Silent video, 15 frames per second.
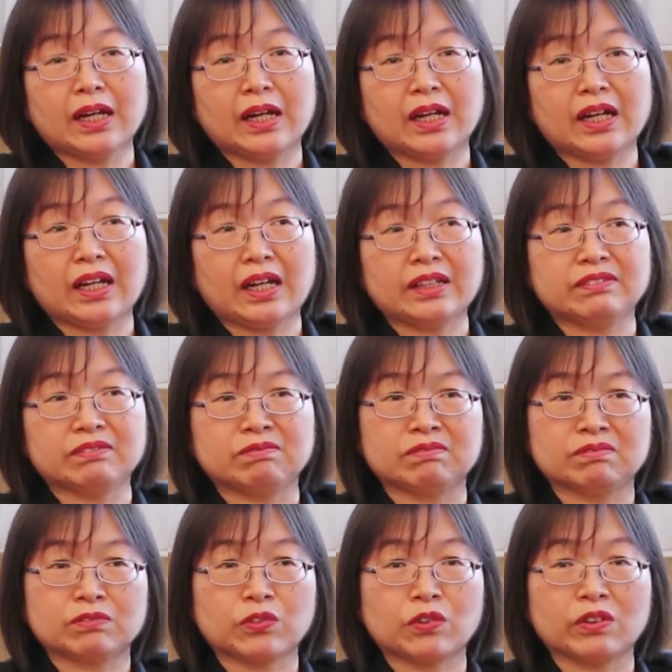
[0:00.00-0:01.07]

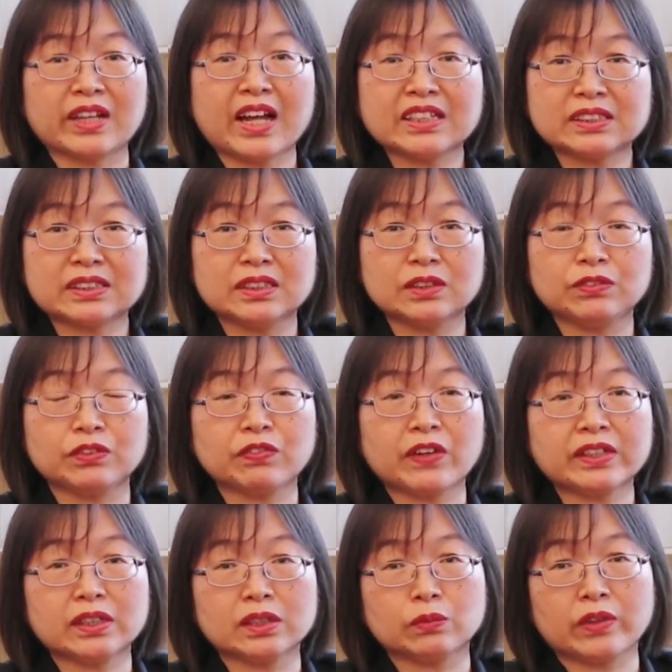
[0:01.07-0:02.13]
And for last year, we
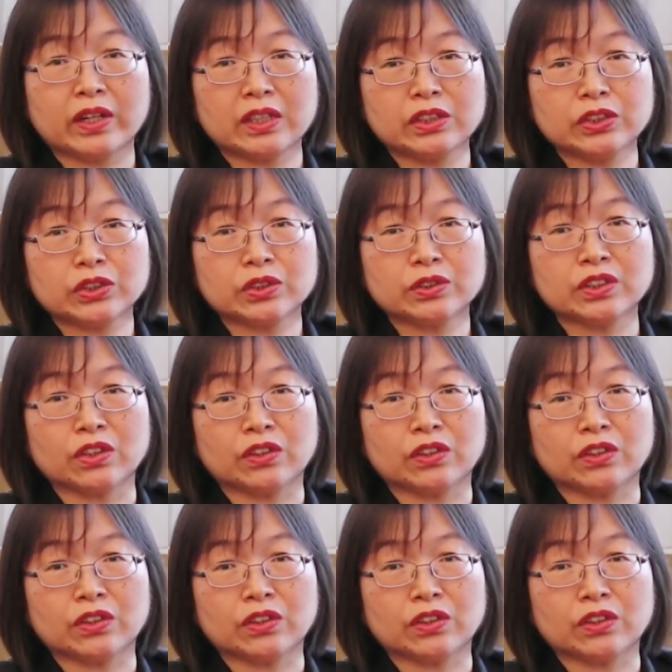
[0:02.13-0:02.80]
find that the valuation